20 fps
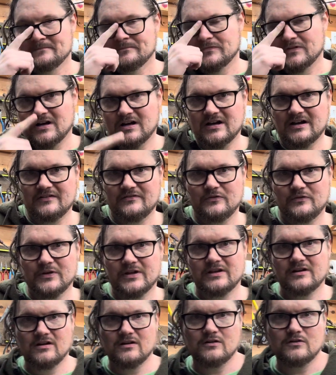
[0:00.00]
If we
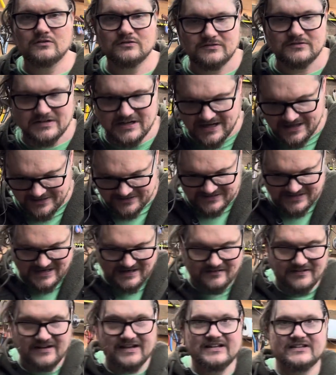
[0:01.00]
go kind of
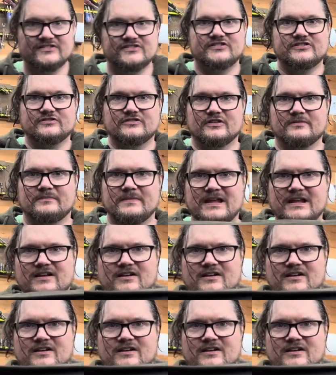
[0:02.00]
down into the main